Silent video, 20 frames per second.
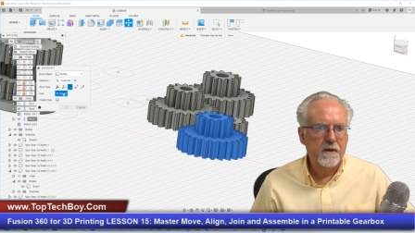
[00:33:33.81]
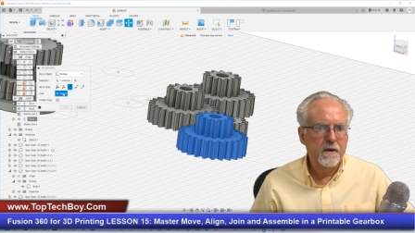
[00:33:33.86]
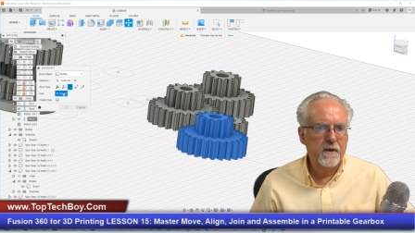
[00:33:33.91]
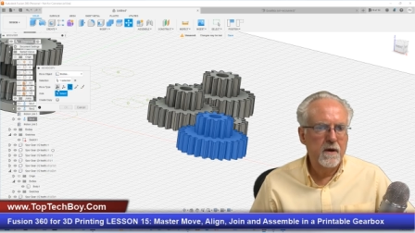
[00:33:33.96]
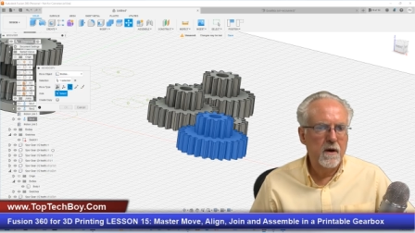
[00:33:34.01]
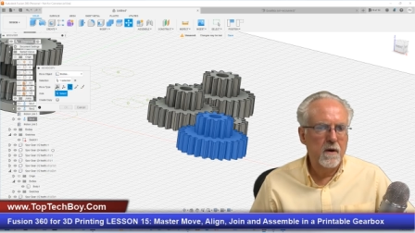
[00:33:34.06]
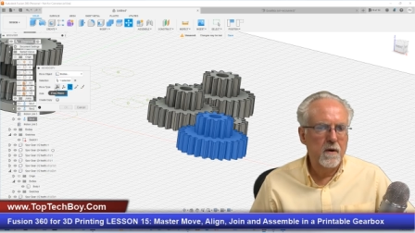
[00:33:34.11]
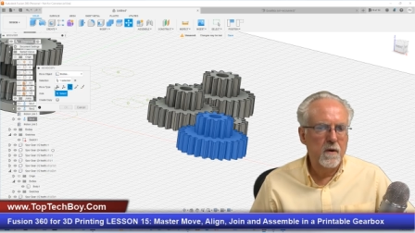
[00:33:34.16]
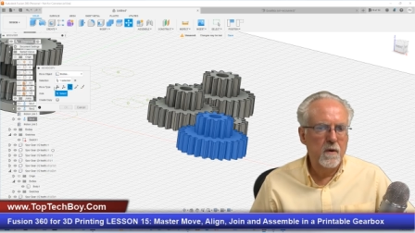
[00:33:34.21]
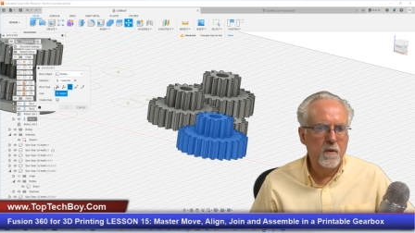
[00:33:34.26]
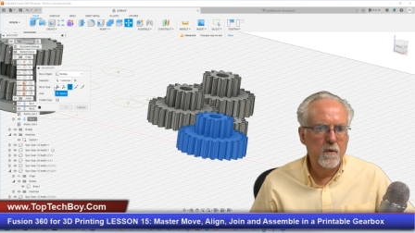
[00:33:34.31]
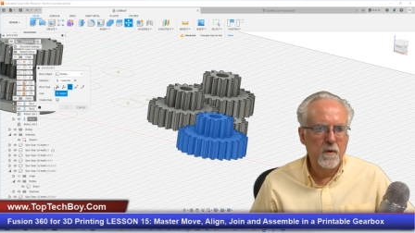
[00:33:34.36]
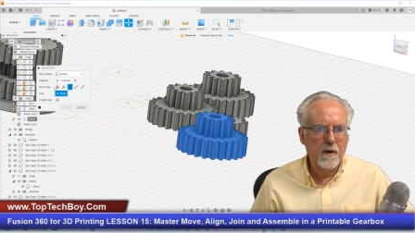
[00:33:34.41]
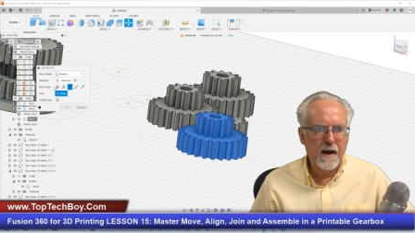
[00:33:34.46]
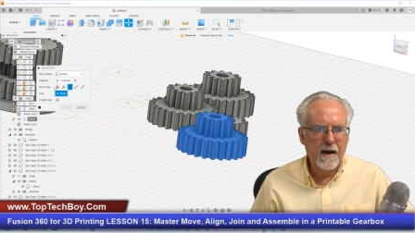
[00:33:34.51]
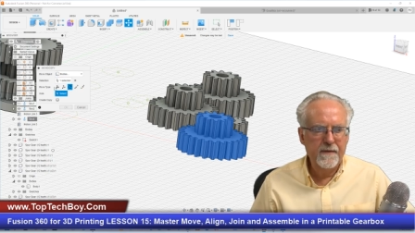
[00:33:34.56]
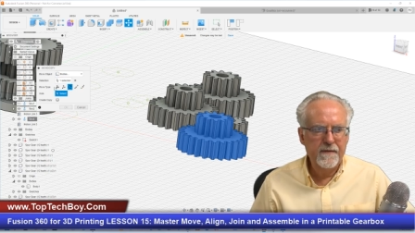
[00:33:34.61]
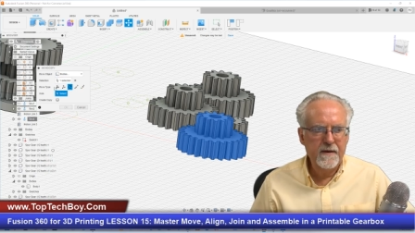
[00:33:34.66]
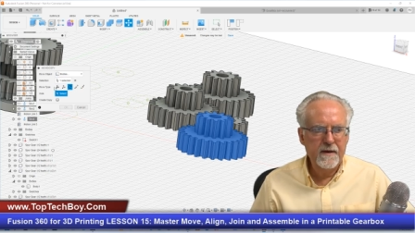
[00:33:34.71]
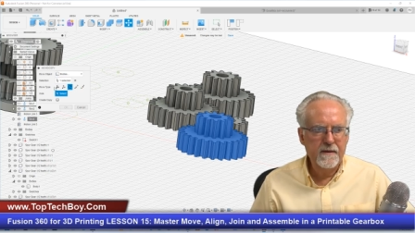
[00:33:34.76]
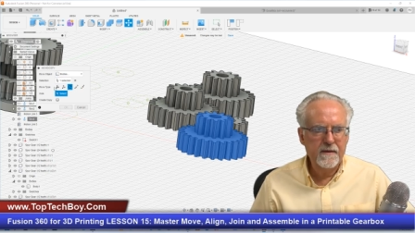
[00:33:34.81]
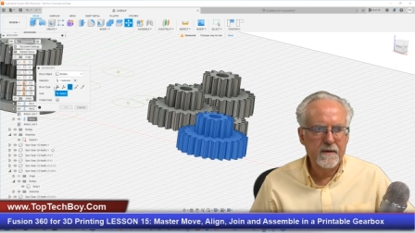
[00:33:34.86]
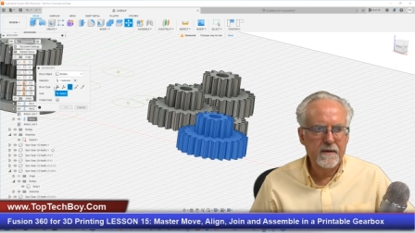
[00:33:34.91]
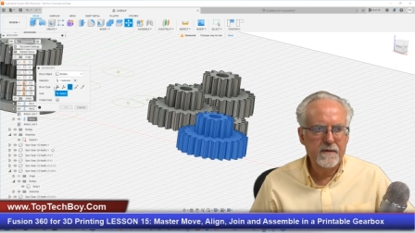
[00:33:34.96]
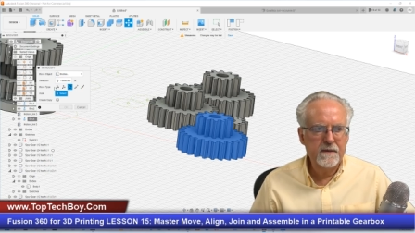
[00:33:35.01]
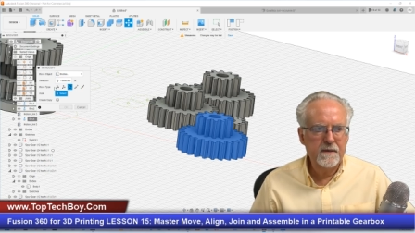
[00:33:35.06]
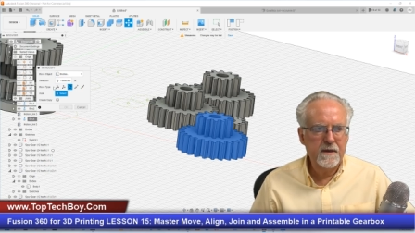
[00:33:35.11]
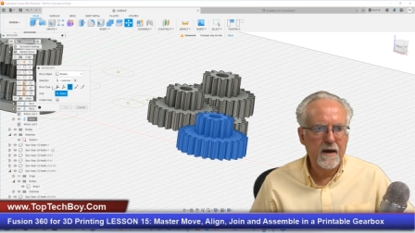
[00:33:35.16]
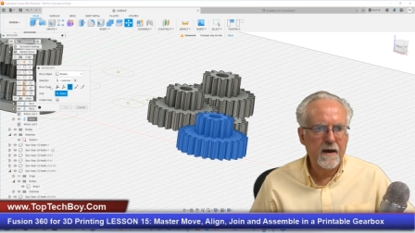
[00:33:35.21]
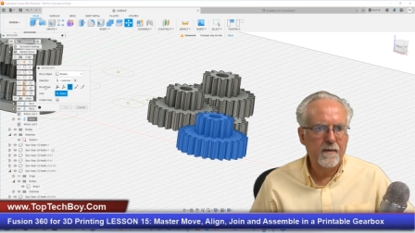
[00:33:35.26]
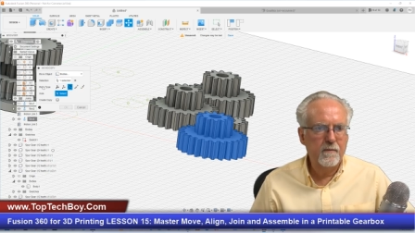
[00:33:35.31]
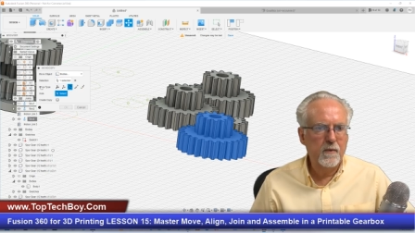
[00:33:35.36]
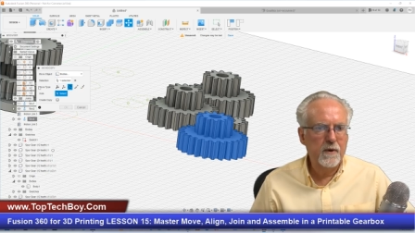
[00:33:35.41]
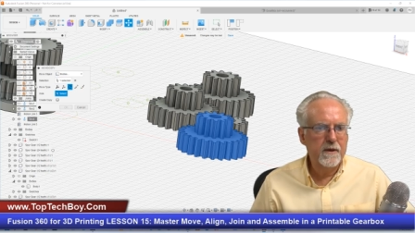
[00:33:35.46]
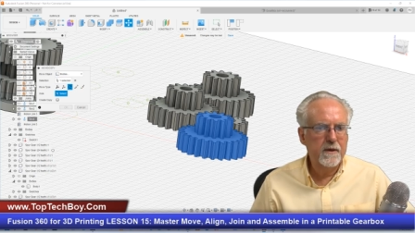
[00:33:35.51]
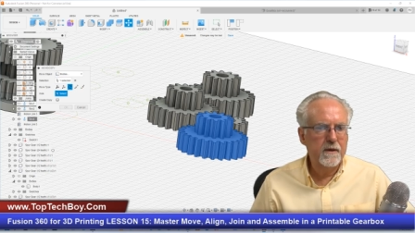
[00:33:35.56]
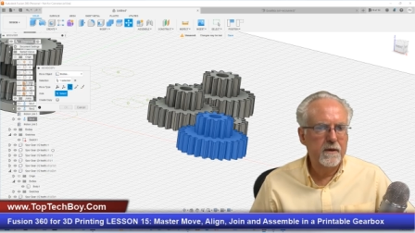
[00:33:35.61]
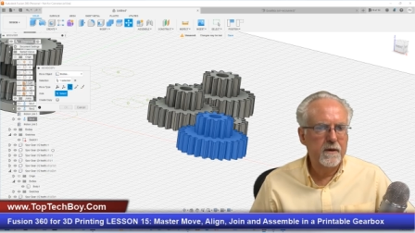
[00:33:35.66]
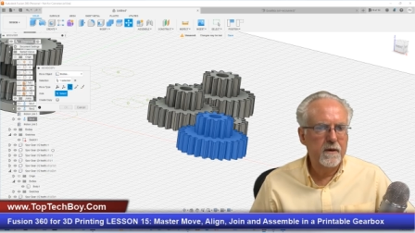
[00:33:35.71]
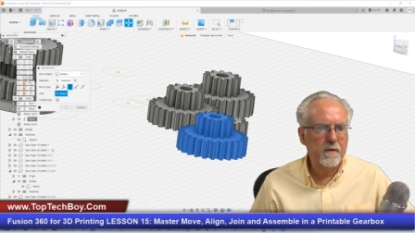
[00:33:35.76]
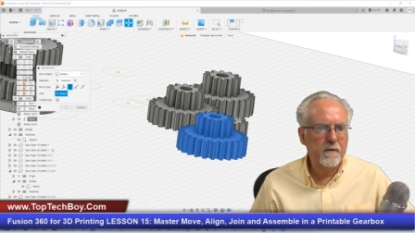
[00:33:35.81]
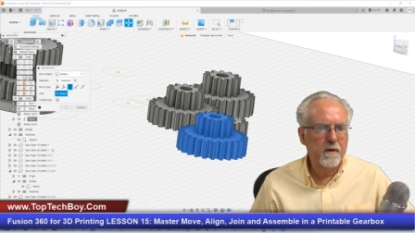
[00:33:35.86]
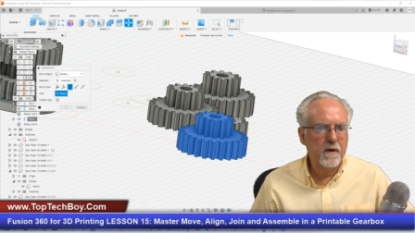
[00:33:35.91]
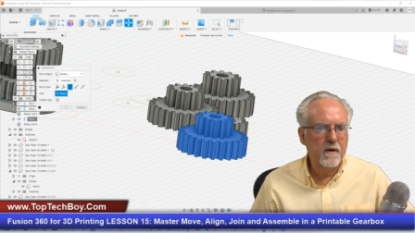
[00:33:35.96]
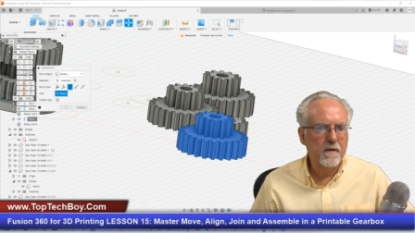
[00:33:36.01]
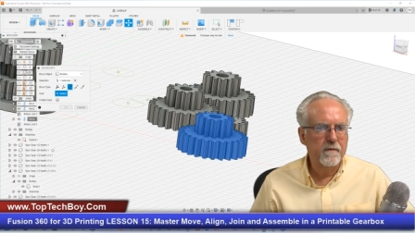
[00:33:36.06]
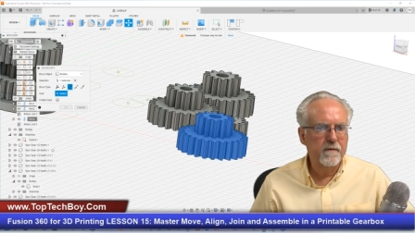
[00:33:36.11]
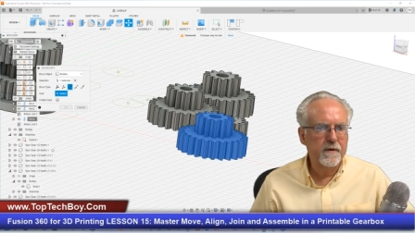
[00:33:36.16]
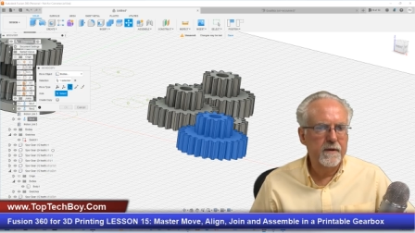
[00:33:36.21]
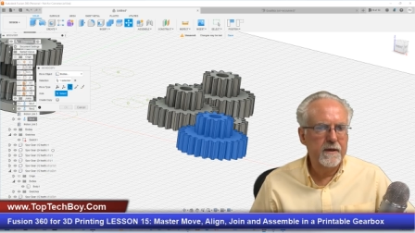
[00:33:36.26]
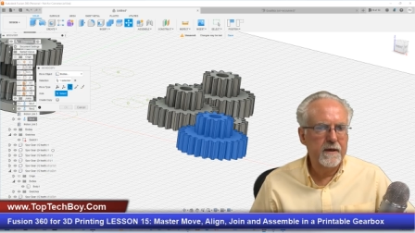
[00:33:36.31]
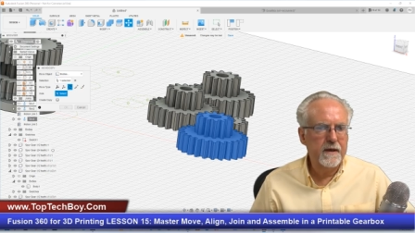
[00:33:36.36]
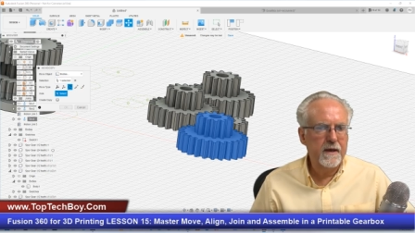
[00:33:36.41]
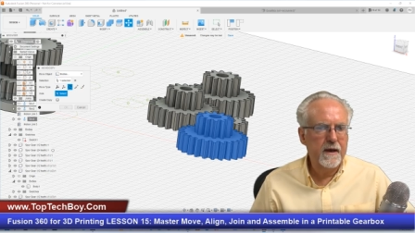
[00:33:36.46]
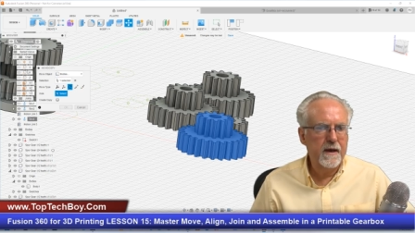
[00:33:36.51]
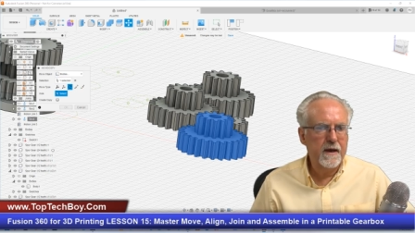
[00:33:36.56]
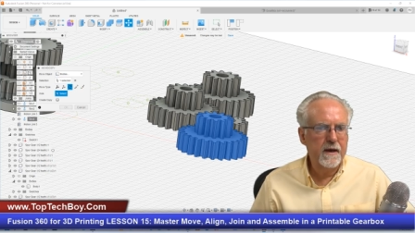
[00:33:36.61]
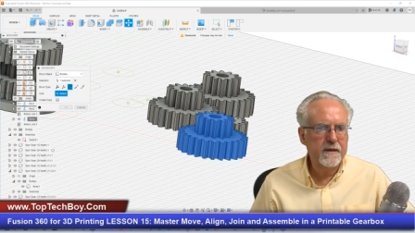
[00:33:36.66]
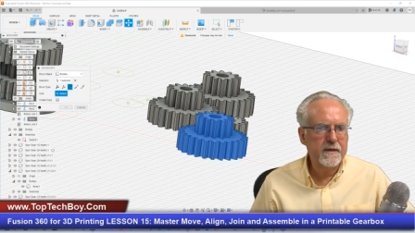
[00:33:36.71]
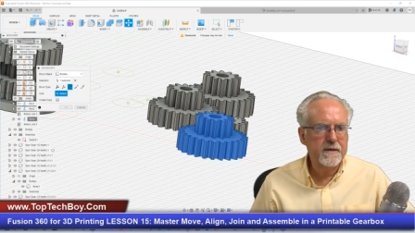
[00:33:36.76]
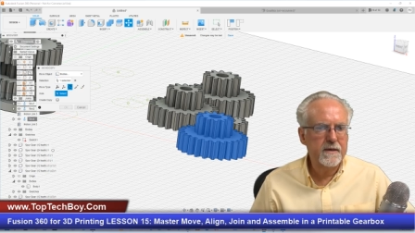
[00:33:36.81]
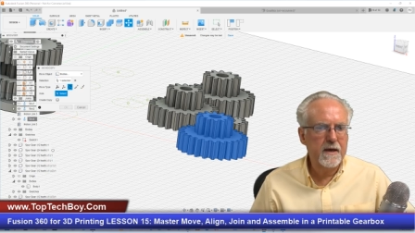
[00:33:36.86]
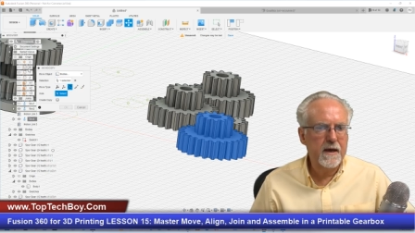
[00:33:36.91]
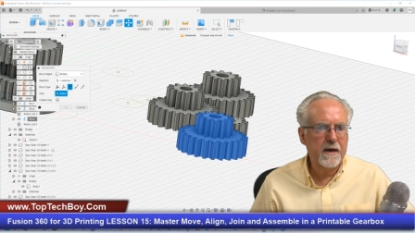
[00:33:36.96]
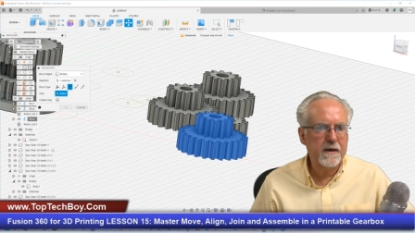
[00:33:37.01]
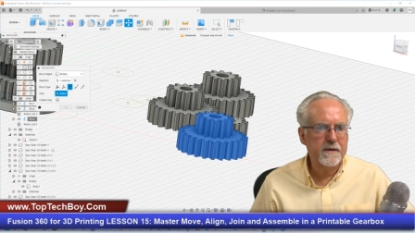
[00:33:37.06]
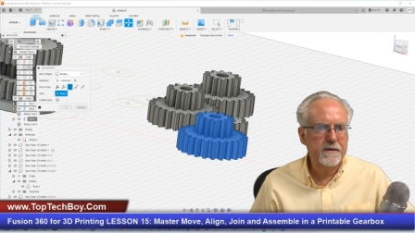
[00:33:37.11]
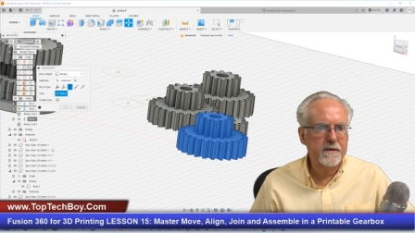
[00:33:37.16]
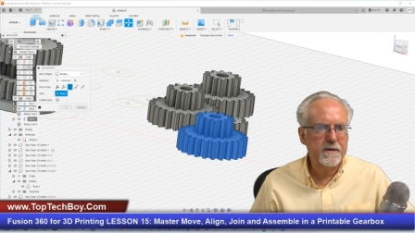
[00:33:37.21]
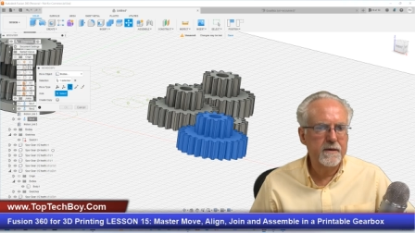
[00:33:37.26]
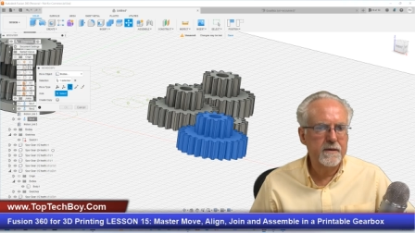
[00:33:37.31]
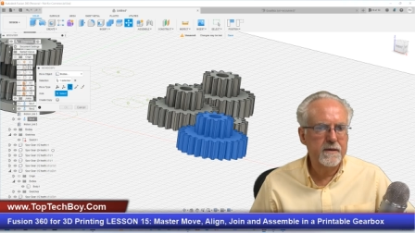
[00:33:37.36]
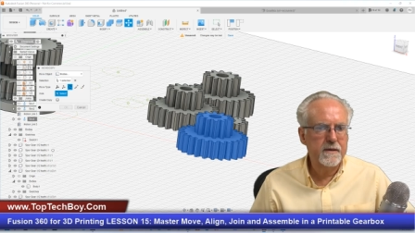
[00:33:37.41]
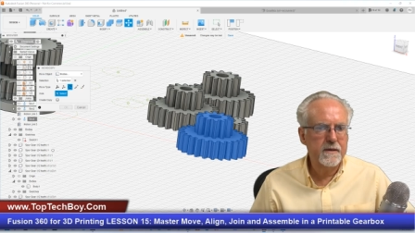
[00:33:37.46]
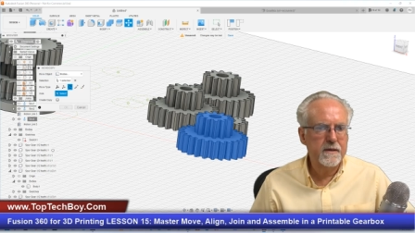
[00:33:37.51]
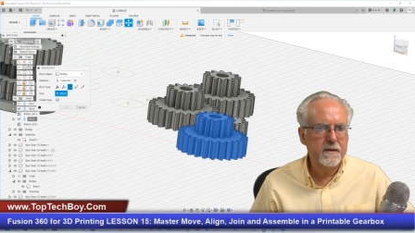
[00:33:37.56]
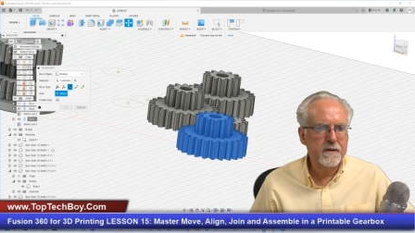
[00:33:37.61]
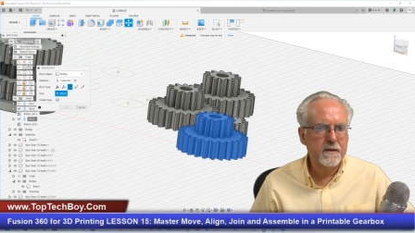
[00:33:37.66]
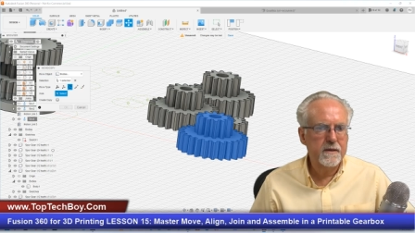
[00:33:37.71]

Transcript: go, I think this time we could go over the x-axis.